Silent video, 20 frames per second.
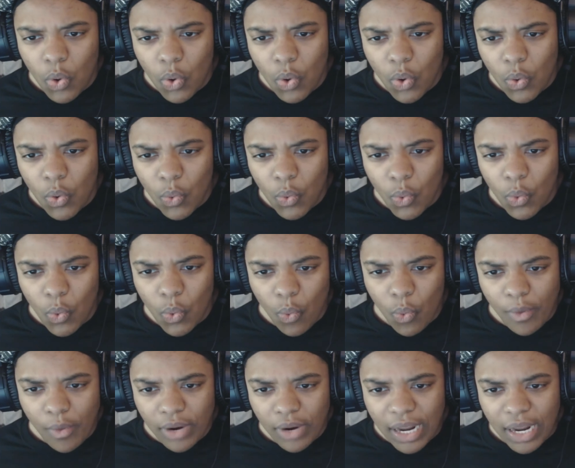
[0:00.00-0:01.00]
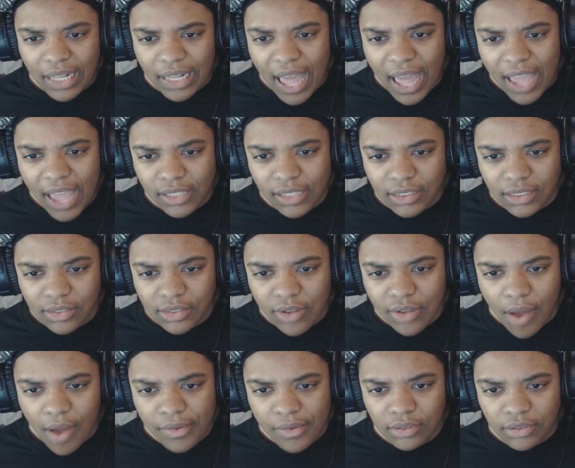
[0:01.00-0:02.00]
Ooh, I like.
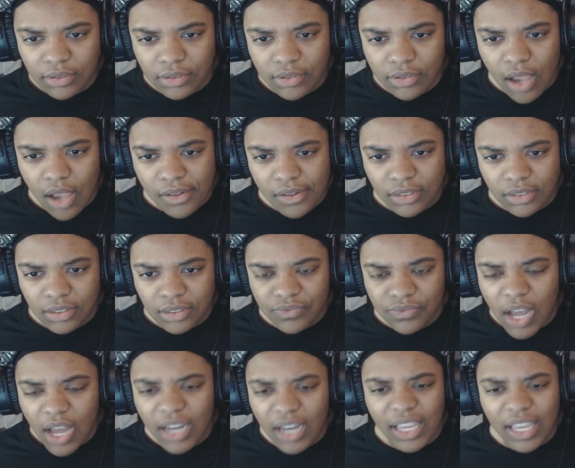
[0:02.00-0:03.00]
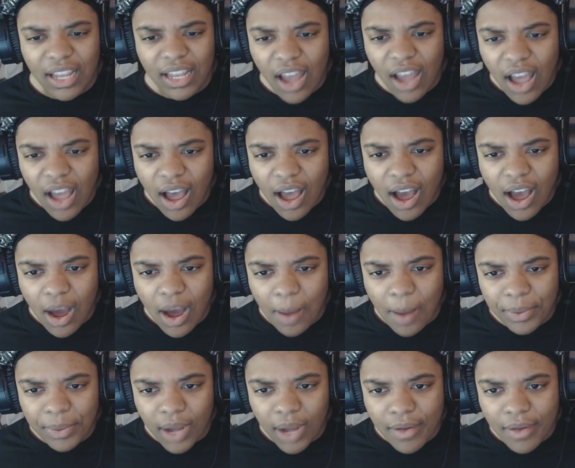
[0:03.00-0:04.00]
Get
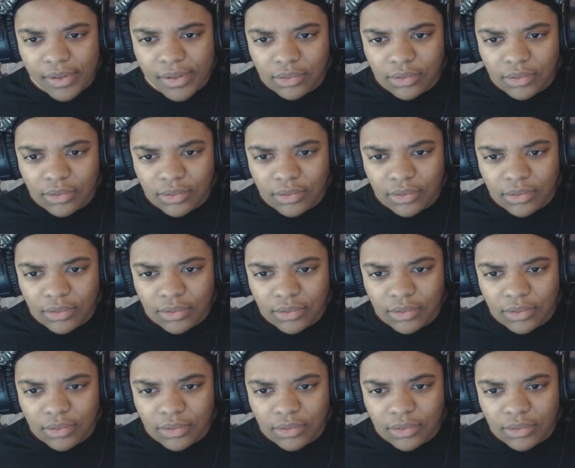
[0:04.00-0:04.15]
up!